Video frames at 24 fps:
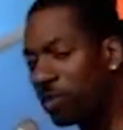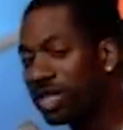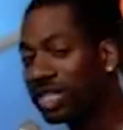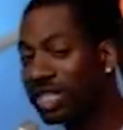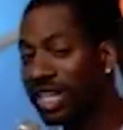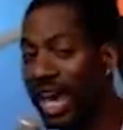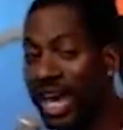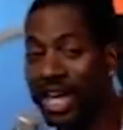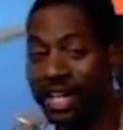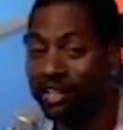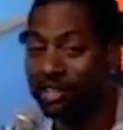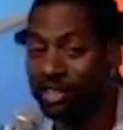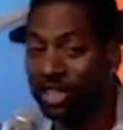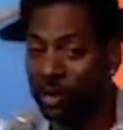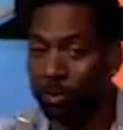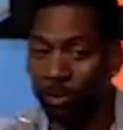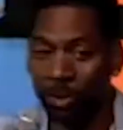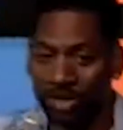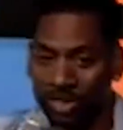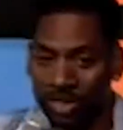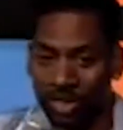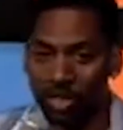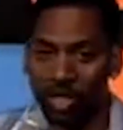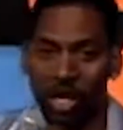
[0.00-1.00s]
We cater to the
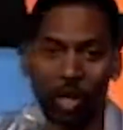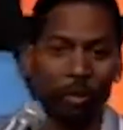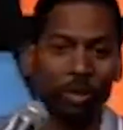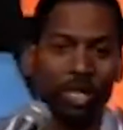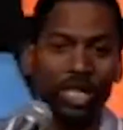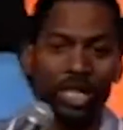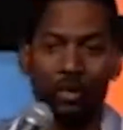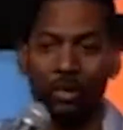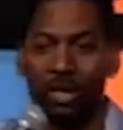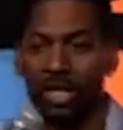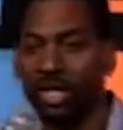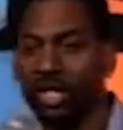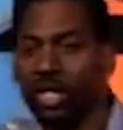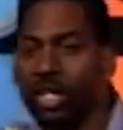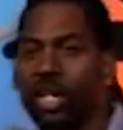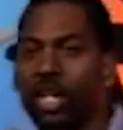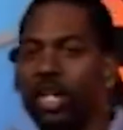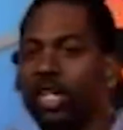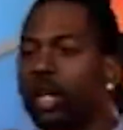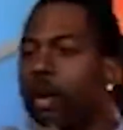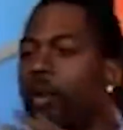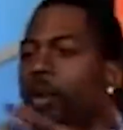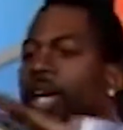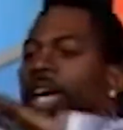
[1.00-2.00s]
pussy. You don't believe me?
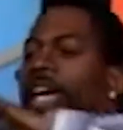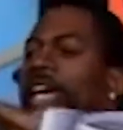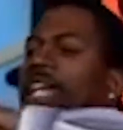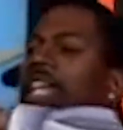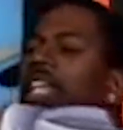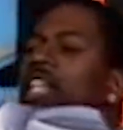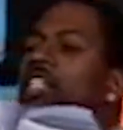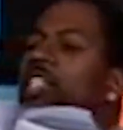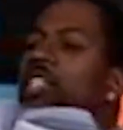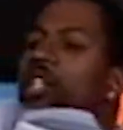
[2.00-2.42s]
Go in any